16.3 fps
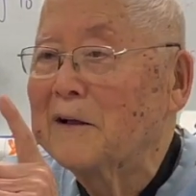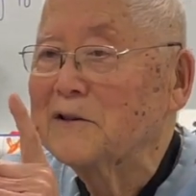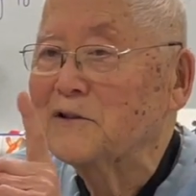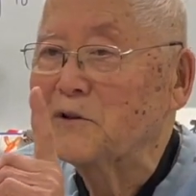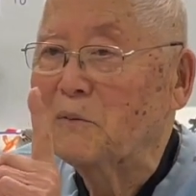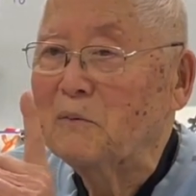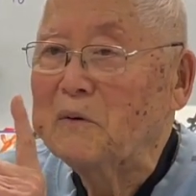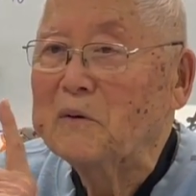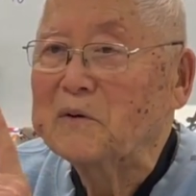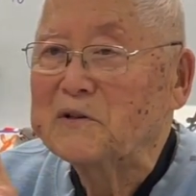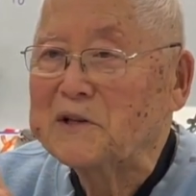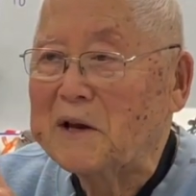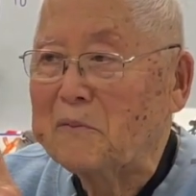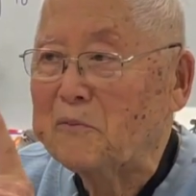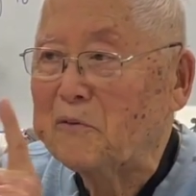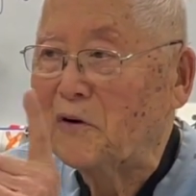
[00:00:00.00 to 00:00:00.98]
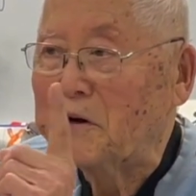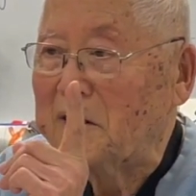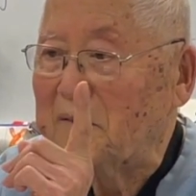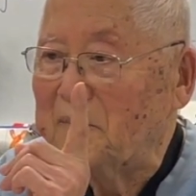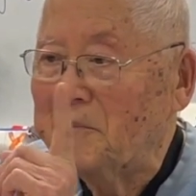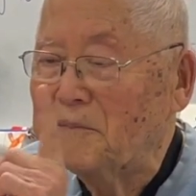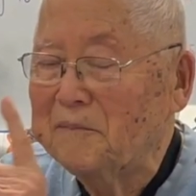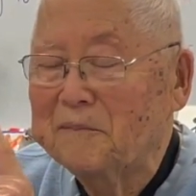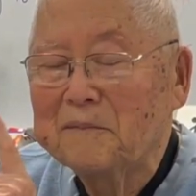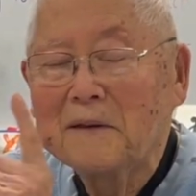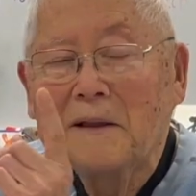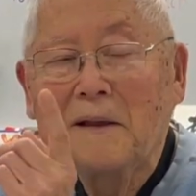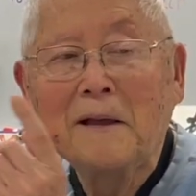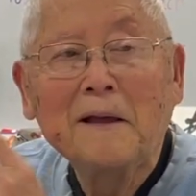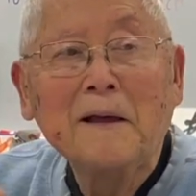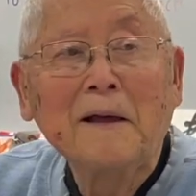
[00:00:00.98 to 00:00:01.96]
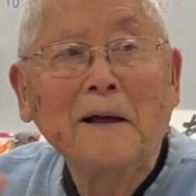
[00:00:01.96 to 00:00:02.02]
So we were separated.
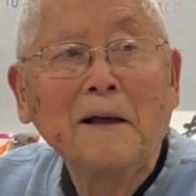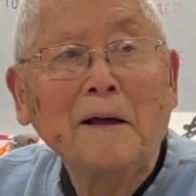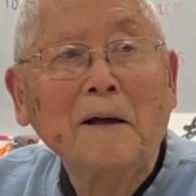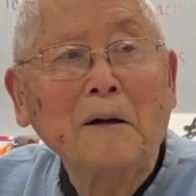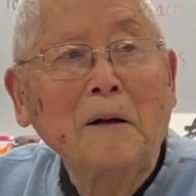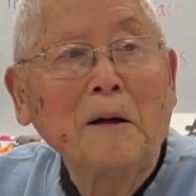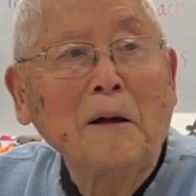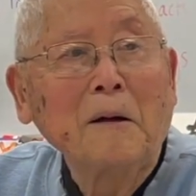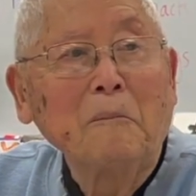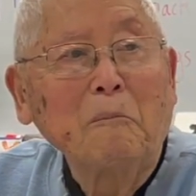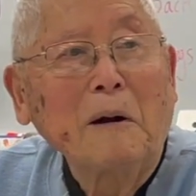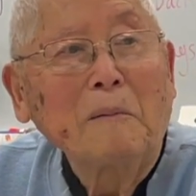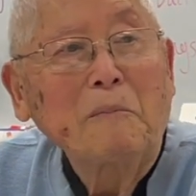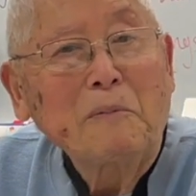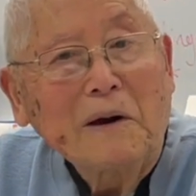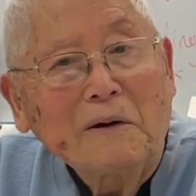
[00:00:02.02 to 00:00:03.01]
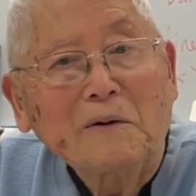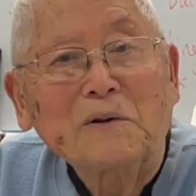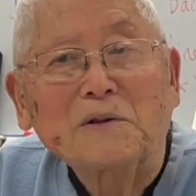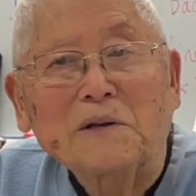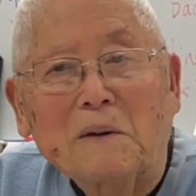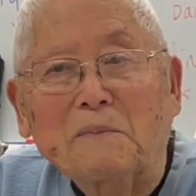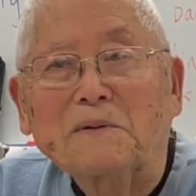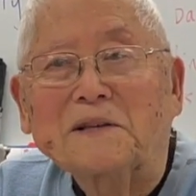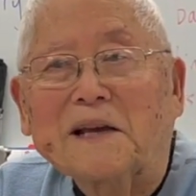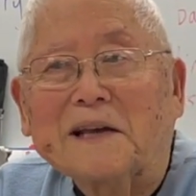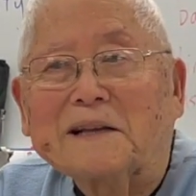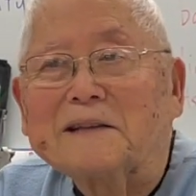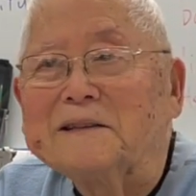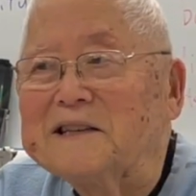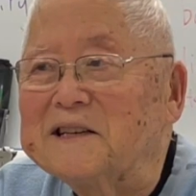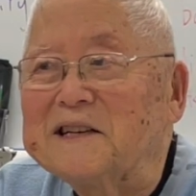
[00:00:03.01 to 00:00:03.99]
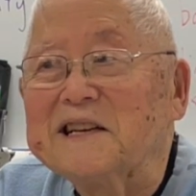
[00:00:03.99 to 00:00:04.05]
My parents upset,
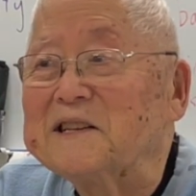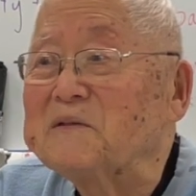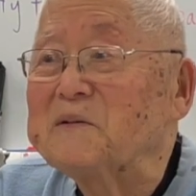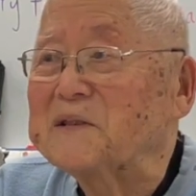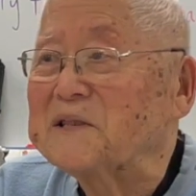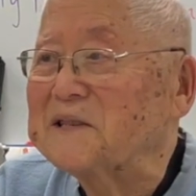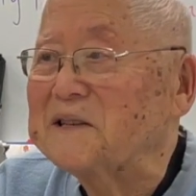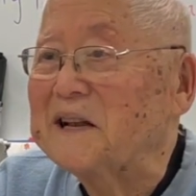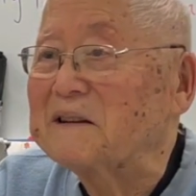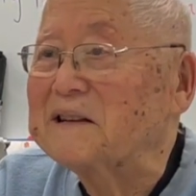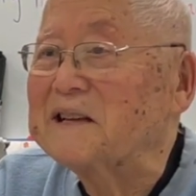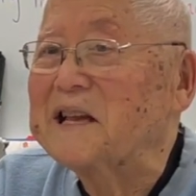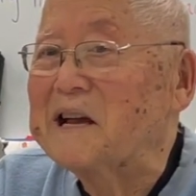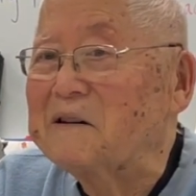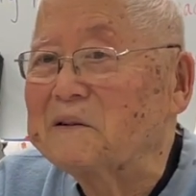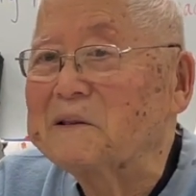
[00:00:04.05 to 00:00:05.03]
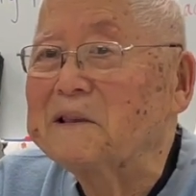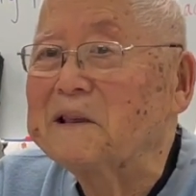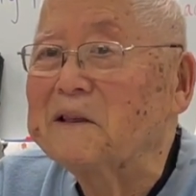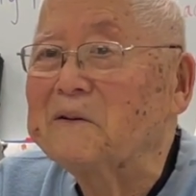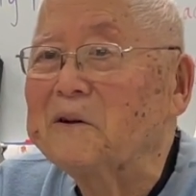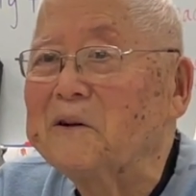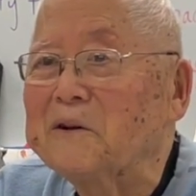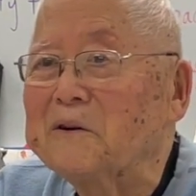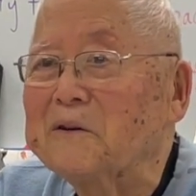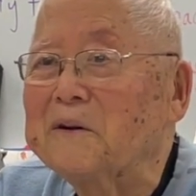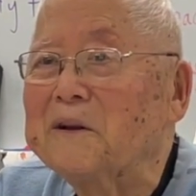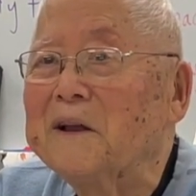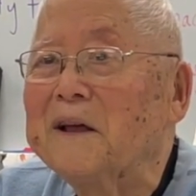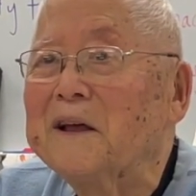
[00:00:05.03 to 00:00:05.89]
and it was not healthy or good